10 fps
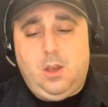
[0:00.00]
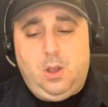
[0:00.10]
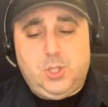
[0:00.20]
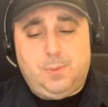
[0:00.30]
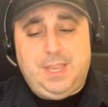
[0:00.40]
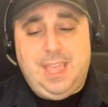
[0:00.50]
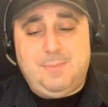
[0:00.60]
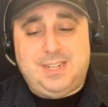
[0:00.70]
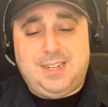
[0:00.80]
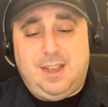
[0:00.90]
also
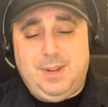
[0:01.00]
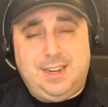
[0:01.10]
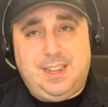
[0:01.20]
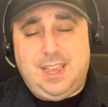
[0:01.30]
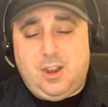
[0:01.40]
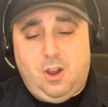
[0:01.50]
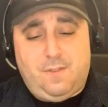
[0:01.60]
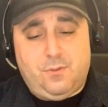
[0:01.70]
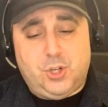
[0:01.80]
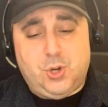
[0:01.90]
became a dominant
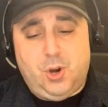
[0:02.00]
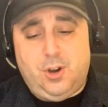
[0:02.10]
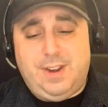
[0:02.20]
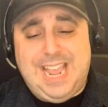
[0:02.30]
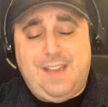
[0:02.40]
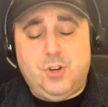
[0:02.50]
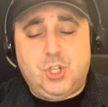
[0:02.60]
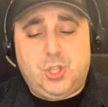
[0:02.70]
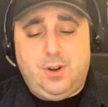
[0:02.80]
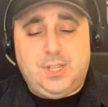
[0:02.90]
kickoff returner. He
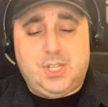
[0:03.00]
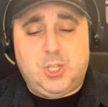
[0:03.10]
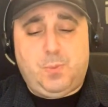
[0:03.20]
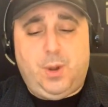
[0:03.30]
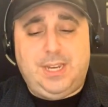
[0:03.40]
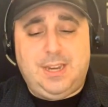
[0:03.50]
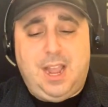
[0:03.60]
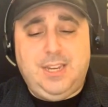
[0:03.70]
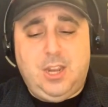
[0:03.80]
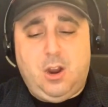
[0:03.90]
averaged thirty-six point
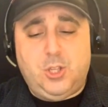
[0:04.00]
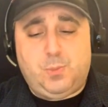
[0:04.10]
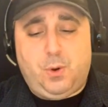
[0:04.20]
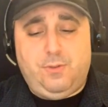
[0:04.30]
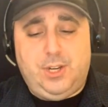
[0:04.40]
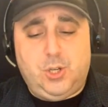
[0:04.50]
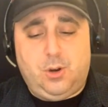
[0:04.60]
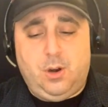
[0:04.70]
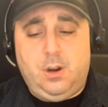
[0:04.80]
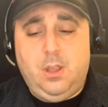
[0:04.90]
nine yards per
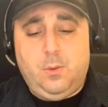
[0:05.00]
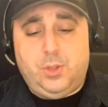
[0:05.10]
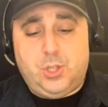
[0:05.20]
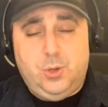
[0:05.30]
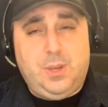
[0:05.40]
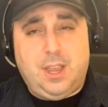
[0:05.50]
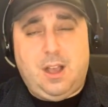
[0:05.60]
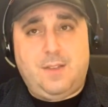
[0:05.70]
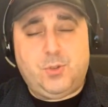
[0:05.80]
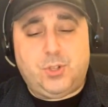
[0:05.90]
return with two
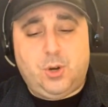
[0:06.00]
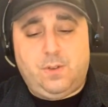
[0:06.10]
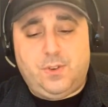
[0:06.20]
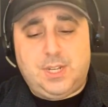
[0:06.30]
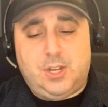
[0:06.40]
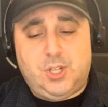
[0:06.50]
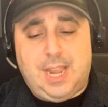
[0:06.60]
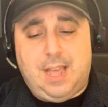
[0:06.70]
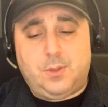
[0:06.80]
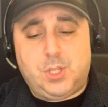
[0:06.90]
kickoffs returned for
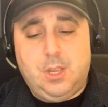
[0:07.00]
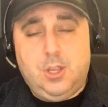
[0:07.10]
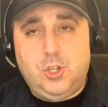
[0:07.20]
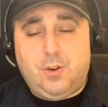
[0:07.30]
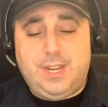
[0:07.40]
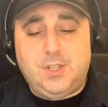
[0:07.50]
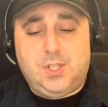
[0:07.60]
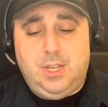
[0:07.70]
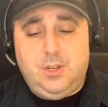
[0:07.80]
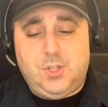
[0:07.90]
touchdowns. During his
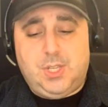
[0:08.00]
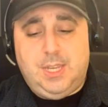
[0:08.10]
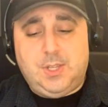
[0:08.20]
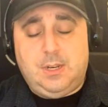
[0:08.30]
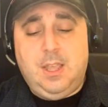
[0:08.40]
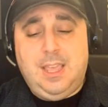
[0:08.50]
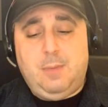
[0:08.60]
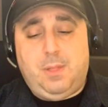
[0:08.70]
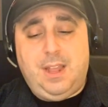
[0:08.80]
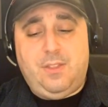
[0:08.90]
senior season,
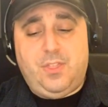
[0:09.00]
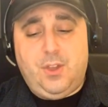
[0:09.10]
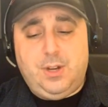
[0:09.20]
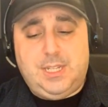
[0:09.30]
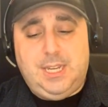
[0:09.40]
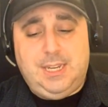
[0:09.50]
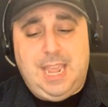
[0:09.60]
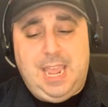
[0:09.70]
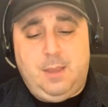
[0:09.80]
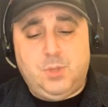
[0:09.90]
he played in thirteen
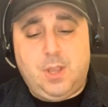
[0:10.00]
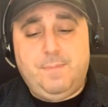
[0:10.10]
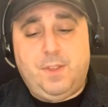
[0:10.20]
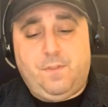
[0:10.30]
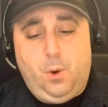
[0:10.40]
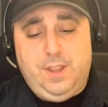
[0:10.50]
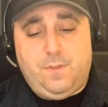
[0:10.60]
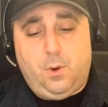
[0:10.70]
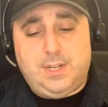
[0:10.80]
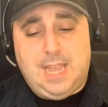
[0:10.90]
games,
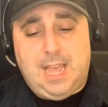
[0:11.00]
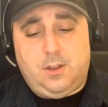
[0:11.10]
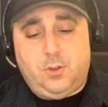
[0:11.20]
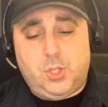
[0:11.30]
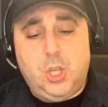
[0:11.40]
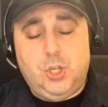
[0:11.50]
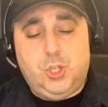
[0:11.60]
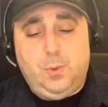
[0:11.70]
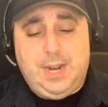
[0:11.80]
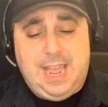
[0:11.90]
forty-four tackles,
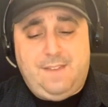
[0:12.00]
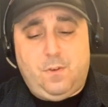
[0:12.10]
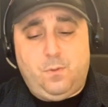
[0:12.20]
two and a half